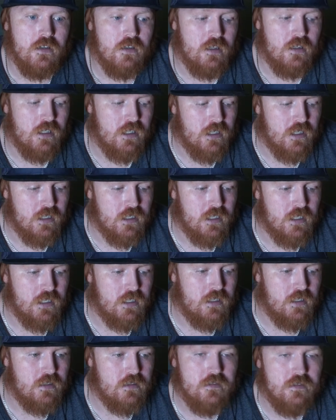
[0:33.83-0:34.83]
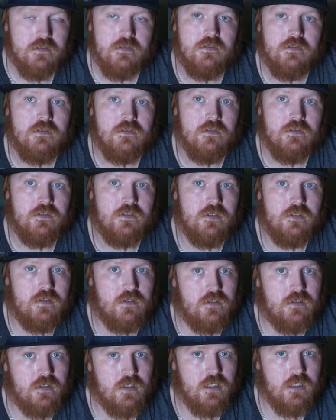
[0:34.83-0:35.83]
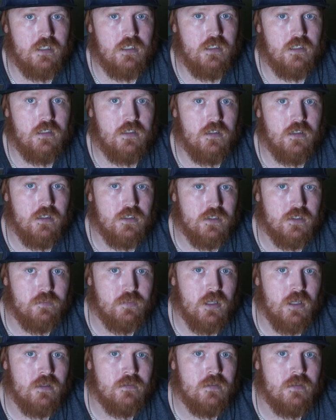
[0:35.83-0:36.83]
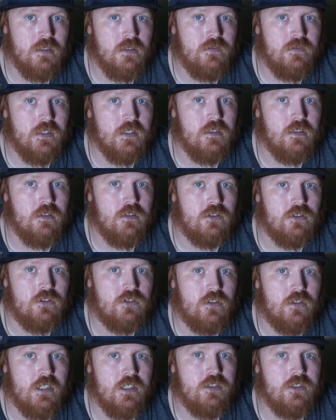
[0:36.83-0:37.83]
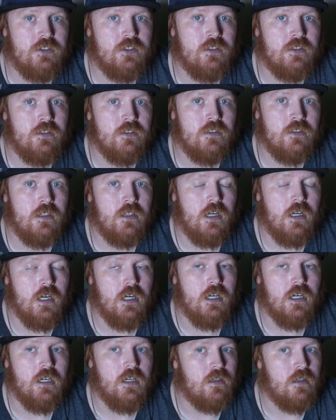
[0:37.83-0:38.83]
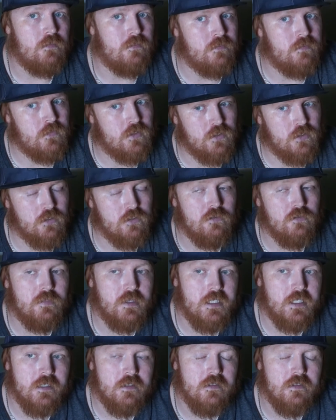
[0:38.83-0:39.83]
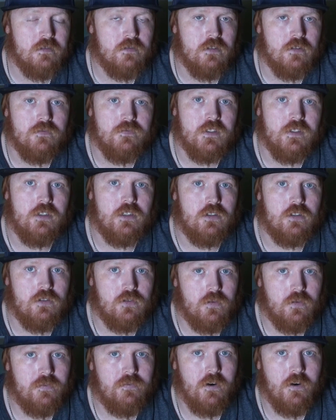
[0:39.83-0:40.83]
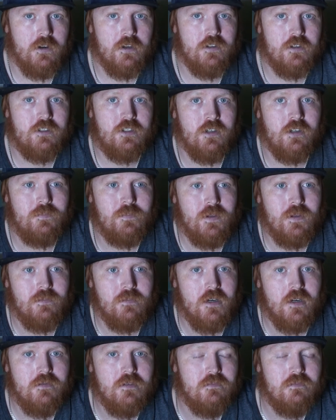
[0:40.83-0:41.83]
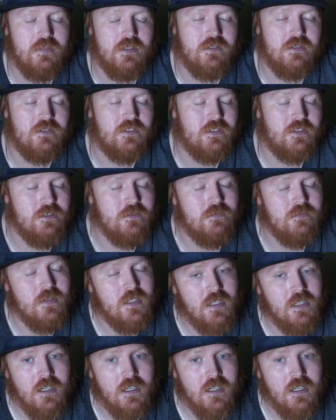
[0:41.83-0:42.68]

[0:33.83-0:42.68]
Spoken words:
I did a diploma of illustration, albeit not very good with Photoshop at the moment, but still.